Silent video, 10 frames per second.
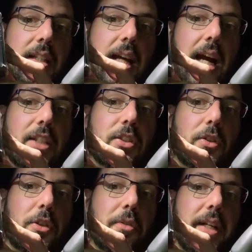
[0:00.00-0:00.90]

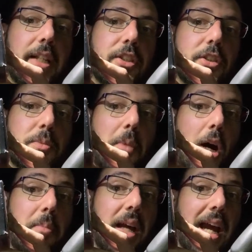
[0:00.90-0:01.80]
Castle Creations
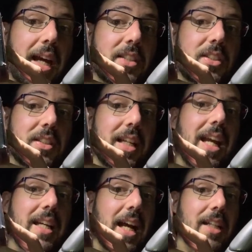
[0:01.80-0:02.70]
Mamba X
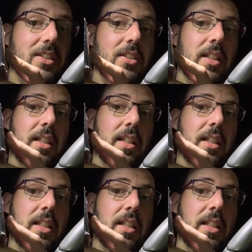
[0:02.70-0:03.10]
8S.